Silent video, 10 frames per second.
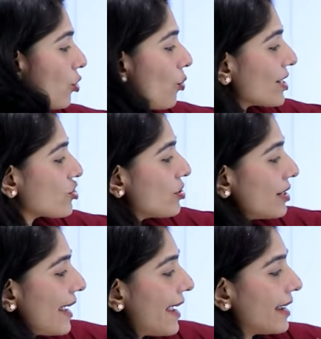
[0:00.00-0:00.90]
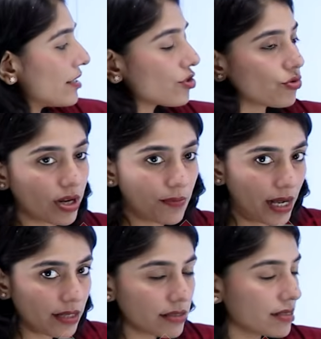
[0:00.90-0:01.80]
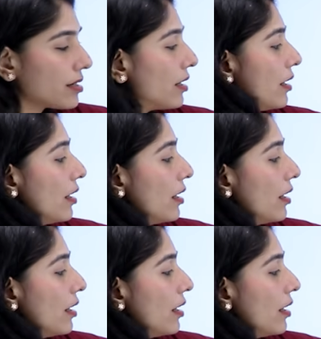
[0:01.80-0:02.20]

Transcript: question A is 3 marks,